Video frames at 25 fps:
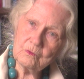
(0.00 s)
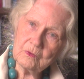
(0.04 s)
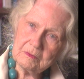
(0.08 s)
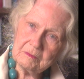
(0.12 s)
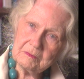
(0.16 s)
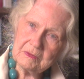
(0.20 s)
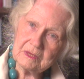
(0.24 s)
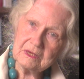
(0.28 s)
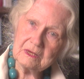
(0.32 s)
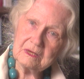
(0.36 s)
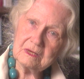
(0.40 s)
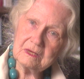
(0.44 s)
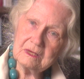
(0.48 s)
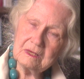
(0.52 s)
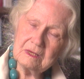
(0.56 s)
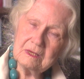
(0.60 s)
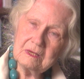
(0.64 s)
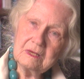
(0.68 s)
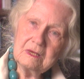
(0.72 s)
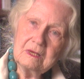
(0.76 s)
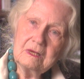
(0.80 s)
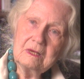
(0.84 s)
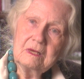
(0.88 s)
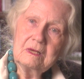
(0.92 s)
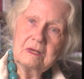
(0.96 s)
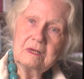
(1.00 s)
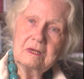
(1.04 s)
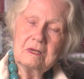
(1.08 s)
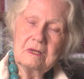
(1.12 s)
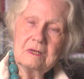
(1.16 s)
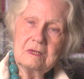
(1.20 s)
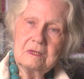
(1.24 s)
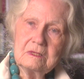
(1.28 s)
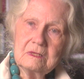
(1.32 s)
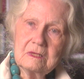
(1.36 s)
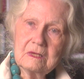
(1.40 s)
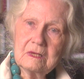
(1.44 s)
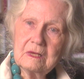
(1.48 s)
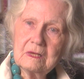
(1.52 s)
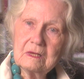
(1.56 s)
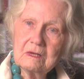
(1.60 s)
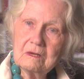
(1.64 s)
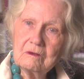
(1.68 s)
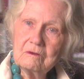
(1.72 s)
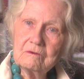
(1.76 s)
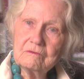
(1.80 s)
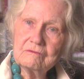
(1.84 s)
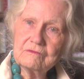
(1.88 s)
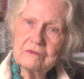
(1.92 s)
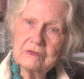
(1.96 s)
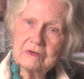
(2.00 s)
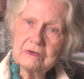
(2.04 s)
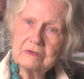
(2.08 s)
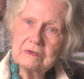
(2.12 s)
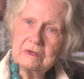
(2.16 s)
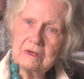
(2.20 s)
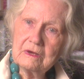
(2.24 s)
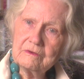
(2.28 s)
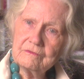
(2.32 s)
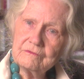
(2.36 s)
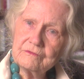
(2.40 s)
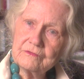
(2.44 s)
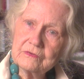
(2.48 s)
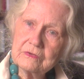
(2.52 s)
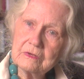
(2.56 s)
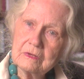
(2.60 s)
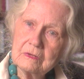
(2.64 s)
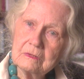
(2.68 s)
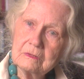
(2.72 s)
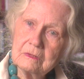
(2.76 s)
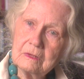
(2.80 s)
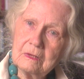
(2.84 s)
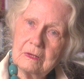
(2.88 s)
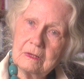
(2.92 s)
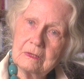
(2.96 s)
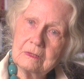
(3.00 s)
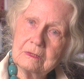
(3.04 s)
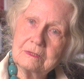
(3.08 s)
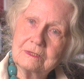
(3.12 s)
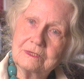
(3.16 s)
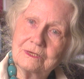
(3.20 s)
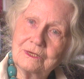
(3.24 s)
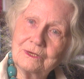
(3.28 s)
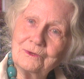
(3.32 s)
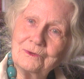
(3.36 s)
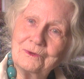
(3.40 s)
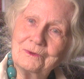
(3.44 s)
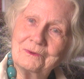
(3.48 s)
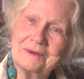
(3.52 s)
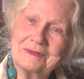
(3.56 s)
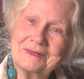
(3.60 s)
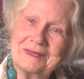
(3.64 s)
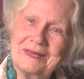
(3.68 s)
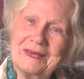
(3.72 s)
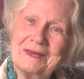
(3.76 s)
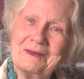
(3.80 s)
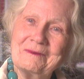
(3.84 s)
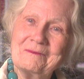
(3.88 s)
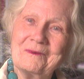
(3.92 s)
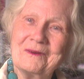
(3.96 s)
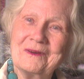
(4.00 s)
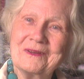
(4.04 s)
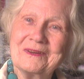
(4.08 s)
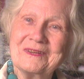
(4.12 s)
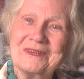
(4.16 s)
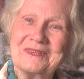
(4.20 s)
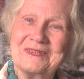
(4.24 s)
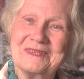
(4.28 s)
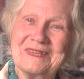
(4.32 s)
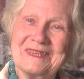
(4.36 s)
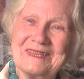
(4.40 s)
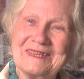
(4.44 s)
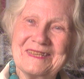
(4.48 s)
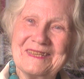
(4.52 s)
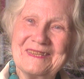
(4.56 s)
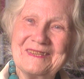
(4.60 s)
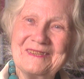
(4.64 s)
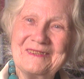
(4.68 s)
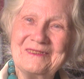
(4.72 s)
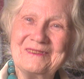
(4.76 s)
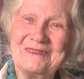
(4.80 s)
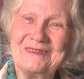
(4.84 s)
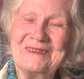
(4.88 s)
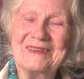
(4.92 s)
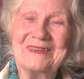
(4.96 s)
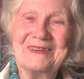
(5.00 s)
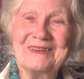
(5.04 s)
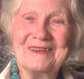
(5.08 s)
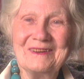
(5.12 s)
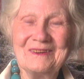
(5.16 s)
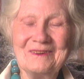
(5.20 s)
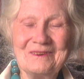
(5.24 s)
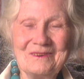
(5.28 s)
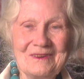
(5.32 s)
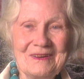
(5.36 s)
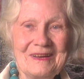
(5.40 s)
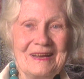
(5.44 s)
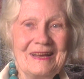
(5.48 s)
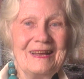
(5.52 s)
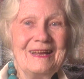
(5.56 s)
women to get off their duffs and do what they wanted to do, you know.